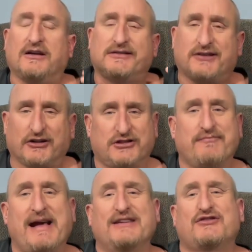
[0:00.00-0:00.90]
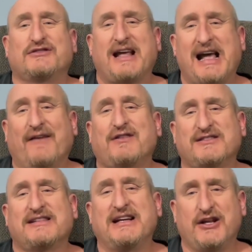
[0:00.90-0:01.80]
Dungeon Masters have to
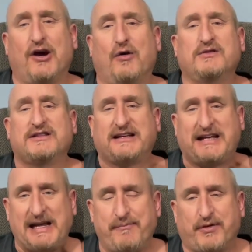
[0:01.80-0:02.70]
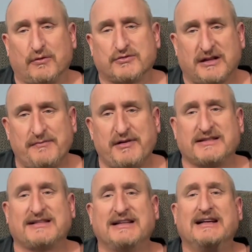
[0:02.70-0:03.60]
say no to keep those
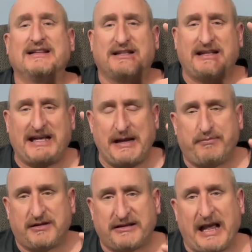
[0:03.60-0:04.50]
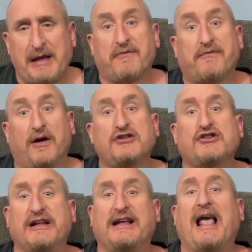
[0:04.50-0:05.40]
limits, to keep the game
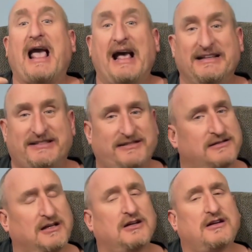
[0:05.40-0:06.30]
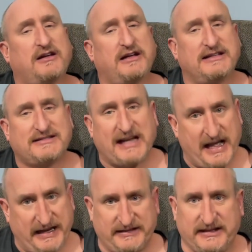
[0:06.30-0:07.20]
functioning as
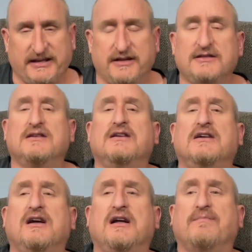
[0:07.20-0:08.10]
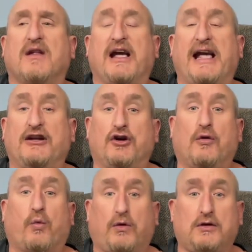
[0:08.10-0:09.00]
intended and
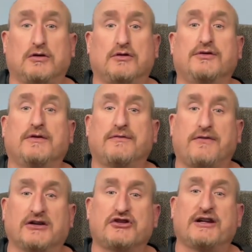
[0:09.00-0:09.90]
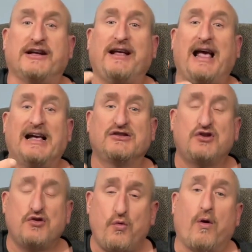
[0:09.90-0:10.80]
your world functioning as
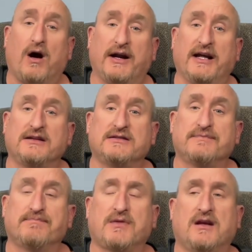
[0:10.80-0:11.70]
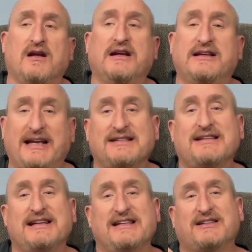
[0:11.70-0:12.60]
you want it. Yes,
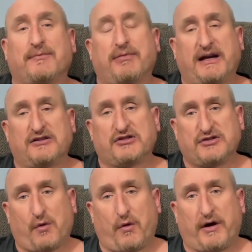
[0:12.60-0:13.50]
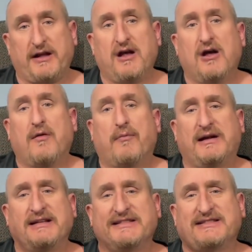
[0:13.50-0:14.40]
it is the player's story, but
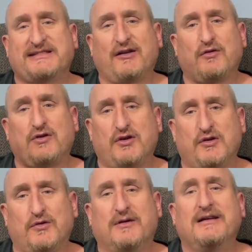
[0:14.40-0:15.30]
it is still you